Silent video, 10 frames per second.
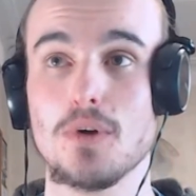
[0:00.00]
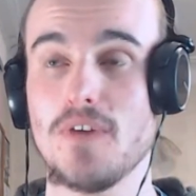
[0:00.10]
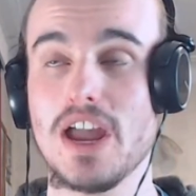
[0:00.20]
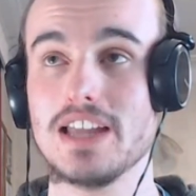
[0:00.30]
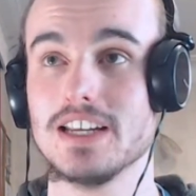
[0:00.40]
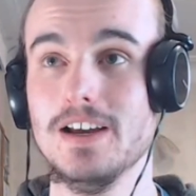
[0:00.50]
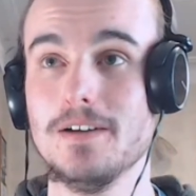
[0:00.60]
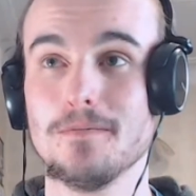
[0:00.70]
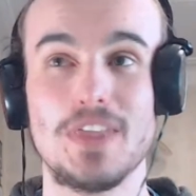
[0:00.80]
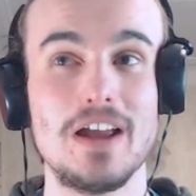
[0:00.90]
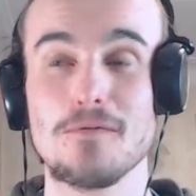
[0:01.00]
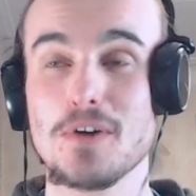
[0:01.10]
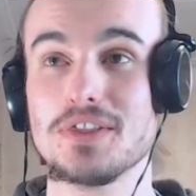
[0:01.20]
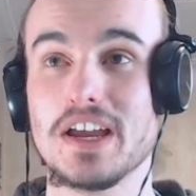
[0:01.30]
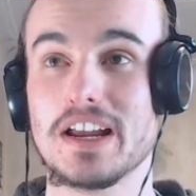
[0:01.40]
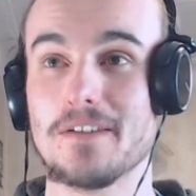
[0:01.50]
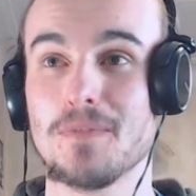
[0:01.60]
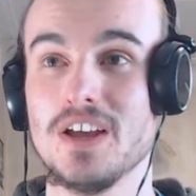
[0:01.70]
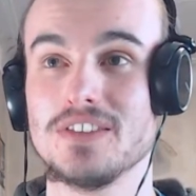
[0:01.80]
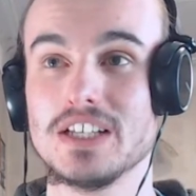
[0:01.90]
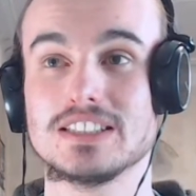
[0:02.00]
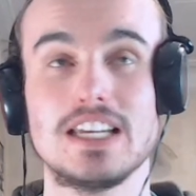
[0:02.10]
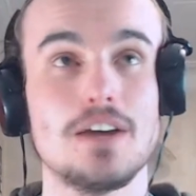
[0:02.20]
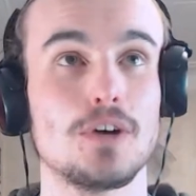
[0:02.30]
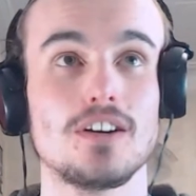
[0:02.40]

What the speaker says: We've had everything this year.